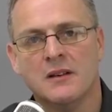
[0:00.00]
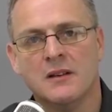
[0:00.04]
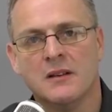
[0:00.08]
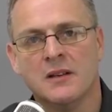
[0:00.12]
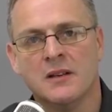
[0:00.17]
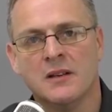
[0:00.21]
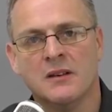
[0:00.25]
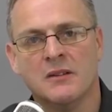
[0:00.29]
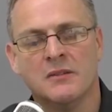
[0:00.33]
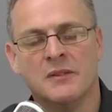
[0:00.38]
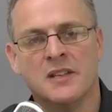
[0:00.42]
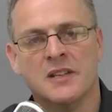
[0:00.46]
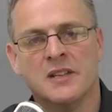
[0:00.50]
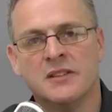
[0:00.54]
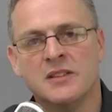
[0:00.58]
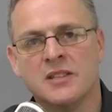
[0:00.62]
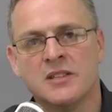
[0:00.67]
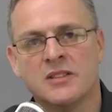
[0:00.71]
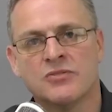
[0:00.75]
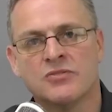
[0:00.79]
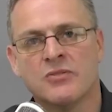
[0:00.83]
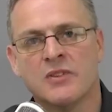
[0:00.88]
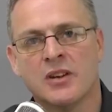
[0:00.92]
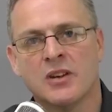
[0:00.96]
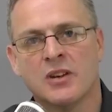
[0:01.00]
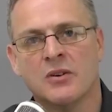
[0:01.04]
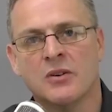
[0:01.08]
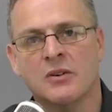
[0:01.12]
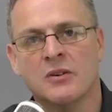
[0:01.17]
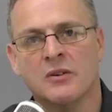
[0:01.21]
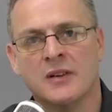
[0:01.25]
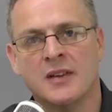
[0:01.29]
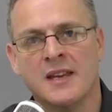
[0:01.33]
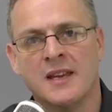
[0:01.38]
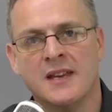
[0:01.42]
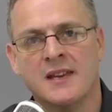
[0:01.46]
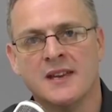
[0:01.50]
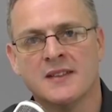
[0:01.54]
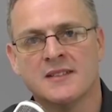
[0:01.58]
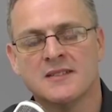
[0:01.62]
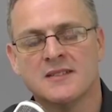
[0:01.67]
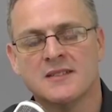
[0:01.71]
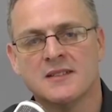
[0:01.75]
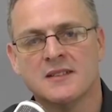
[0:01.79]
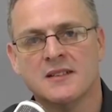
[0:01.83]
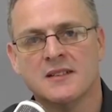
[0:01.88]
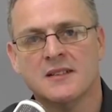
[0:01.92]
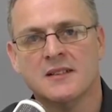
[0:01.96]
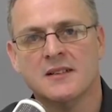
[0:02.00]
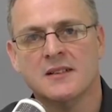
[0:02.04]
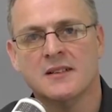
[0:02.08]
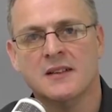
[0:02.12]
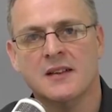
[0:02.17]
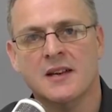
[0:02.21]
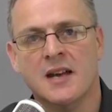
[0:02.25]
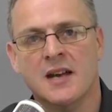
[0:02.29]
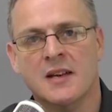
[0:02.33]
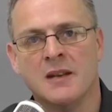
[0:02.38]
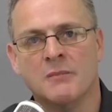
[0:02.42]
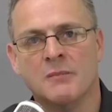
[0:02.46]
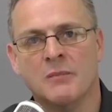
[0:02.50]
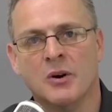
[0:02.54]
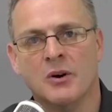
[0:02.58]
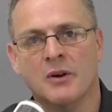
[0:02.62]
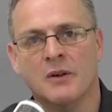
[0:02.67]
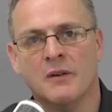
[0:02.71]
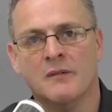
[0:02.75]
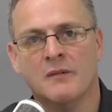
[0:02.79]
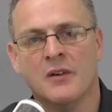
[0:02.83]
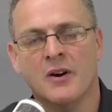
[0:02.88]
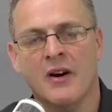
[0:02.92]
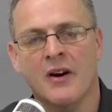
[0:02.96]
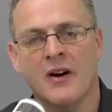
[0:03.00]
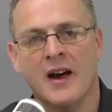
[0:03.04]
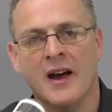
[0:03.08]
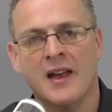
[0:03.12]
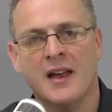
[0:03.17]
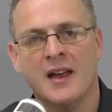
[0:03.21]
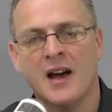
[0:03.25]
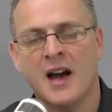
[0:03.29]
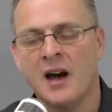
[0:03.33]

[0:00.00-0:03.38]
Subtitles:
in the district court years anymore, all right?